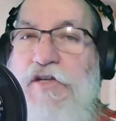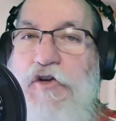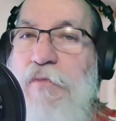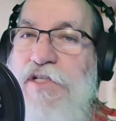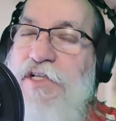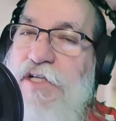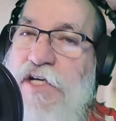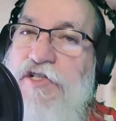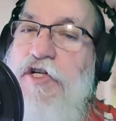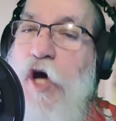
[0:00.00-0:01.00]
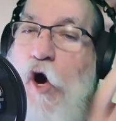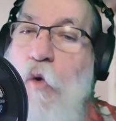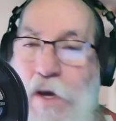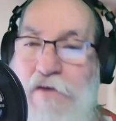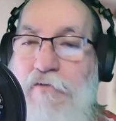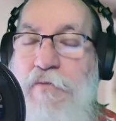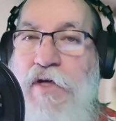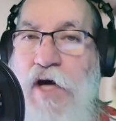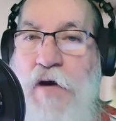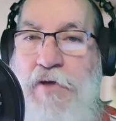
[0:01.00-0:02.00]
too much attention away from
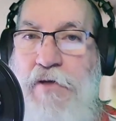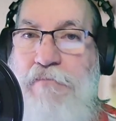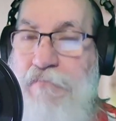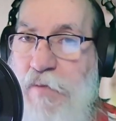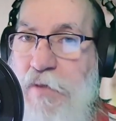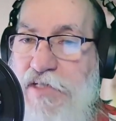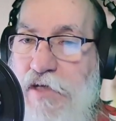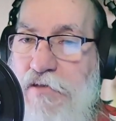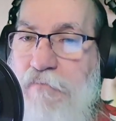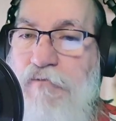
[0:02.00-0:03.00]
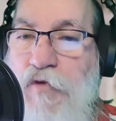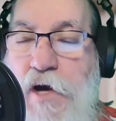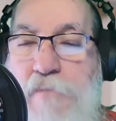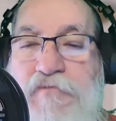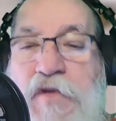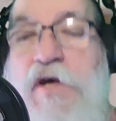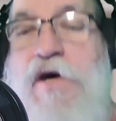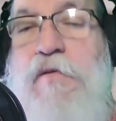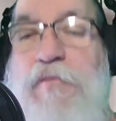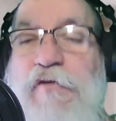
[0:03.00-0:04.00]
the copy. Does that make sense? Okay.
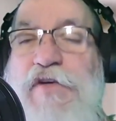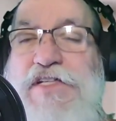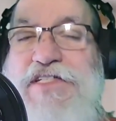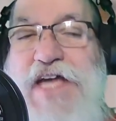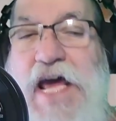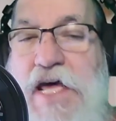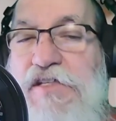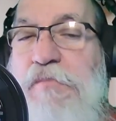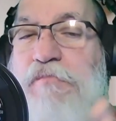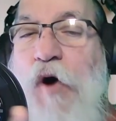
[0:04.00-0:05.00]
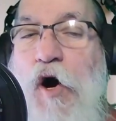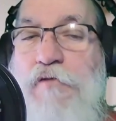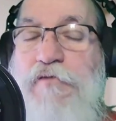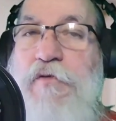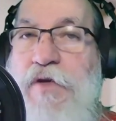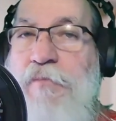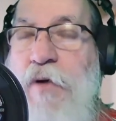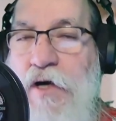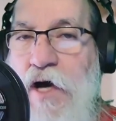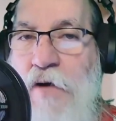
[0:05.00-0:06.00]
But if it stands apart from the
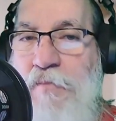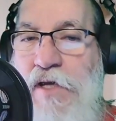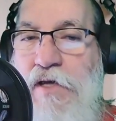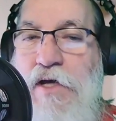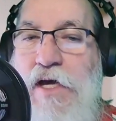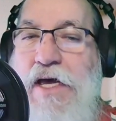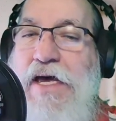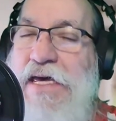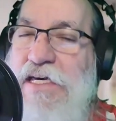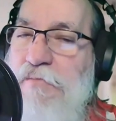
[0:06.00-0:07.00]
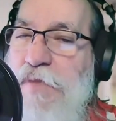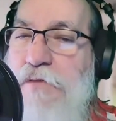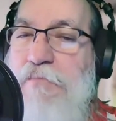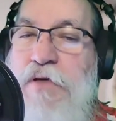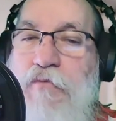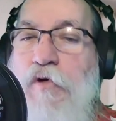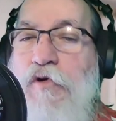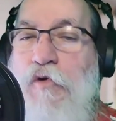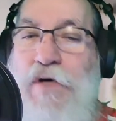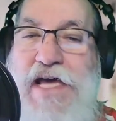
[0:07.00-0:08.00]
copy, it can be a bit more
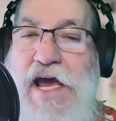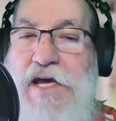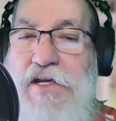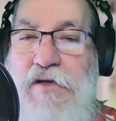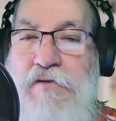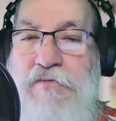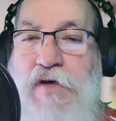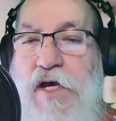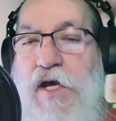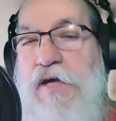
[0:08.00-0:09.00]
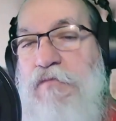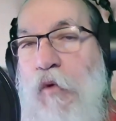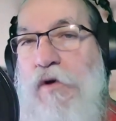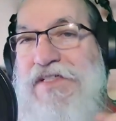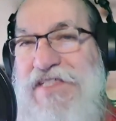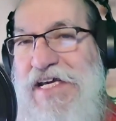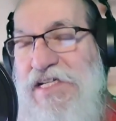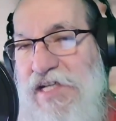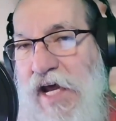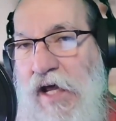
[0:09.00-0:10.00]
creative and more
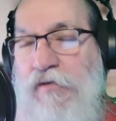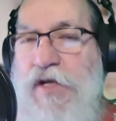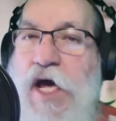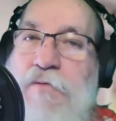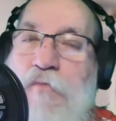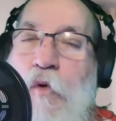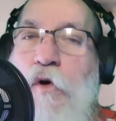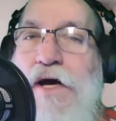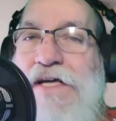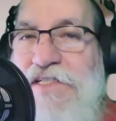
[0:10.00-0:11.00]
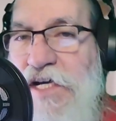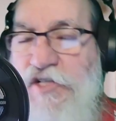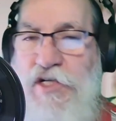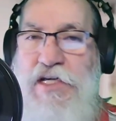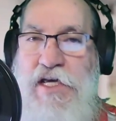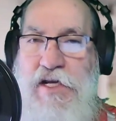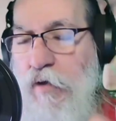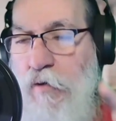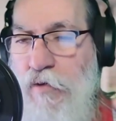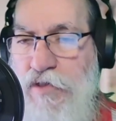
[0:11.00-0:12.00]
detailed and more
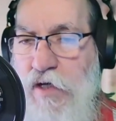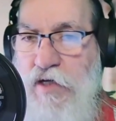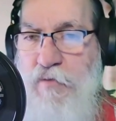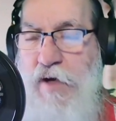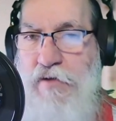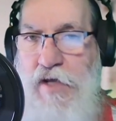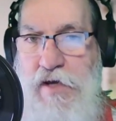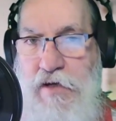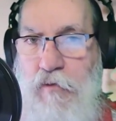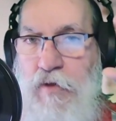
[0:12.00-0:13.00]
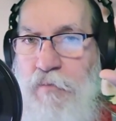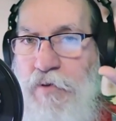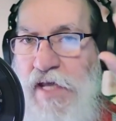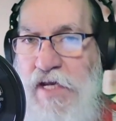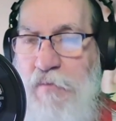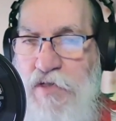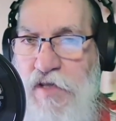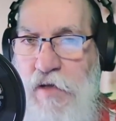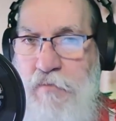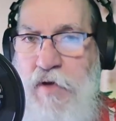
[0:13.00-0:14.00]
attention-getting. We were talking about, hey, you're going to put that image
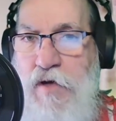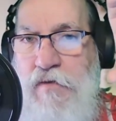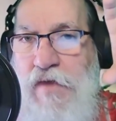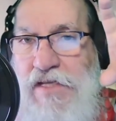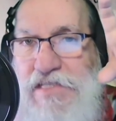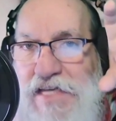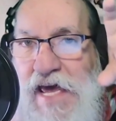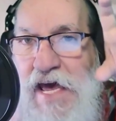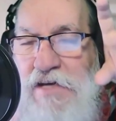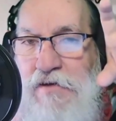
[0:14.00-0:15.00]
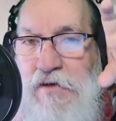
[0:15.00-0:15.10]
of that sad